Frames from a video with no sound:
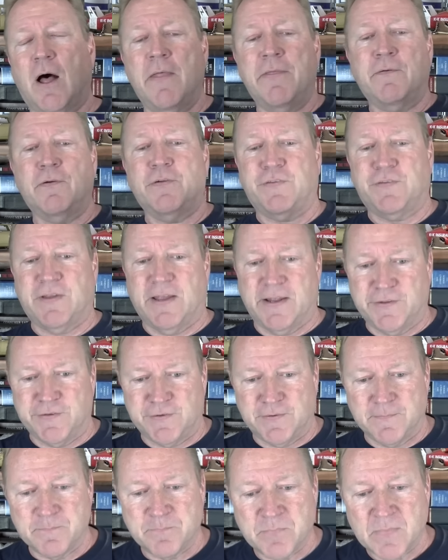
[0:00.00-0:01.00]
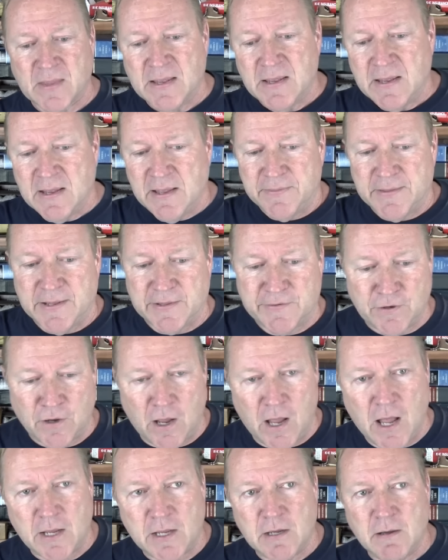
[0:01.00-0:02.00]
other states, that
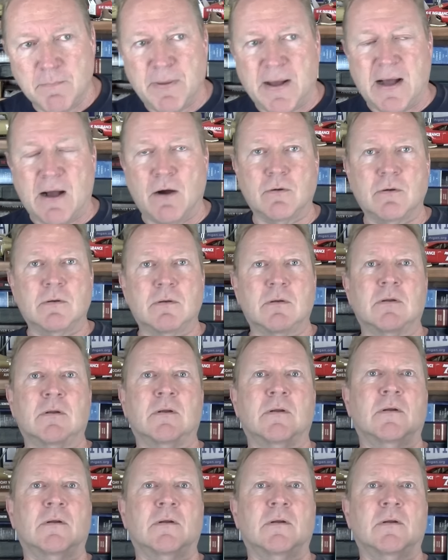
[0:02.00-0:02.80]
talk about